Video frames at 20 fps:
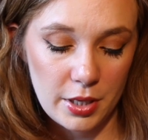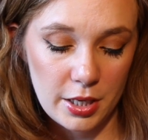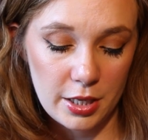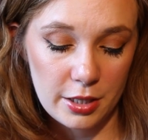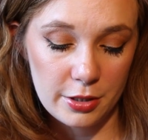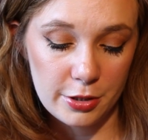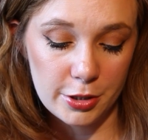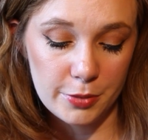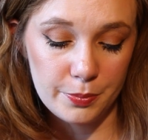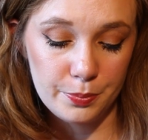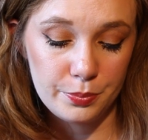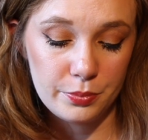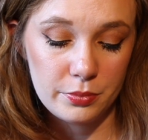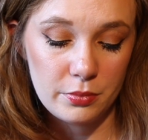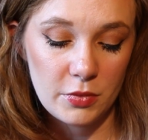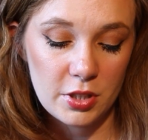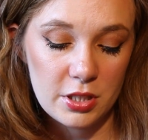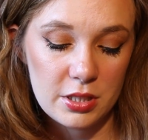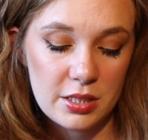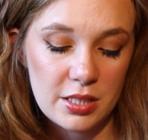And
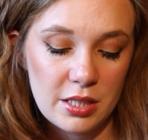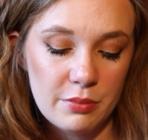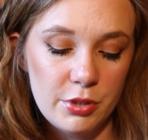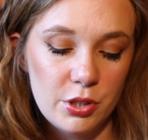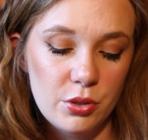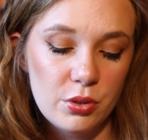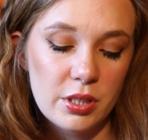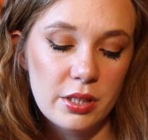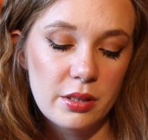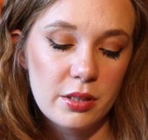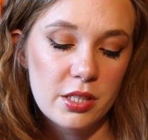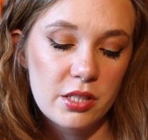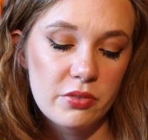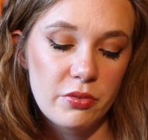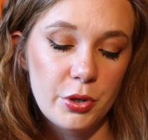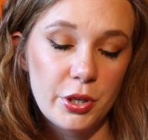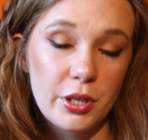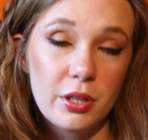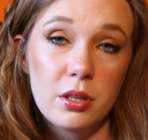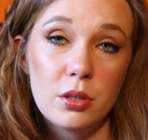since I'm using this
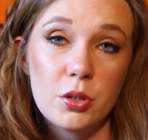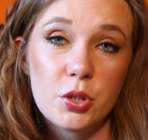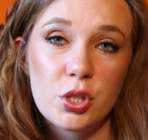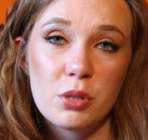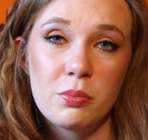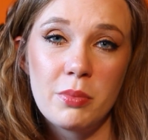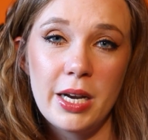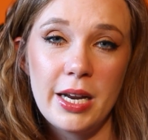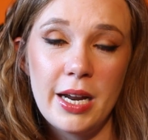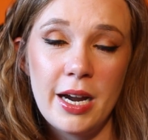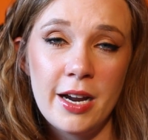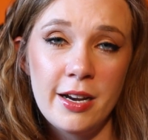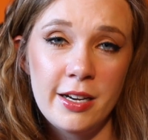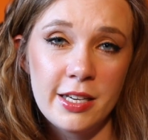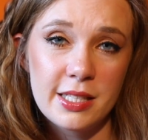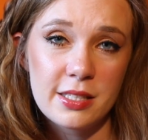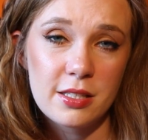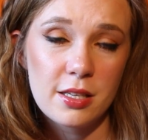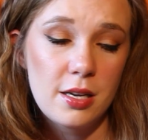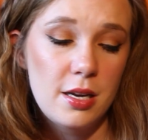very close to my
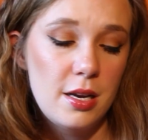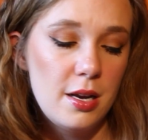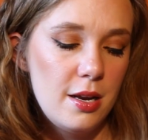eyes,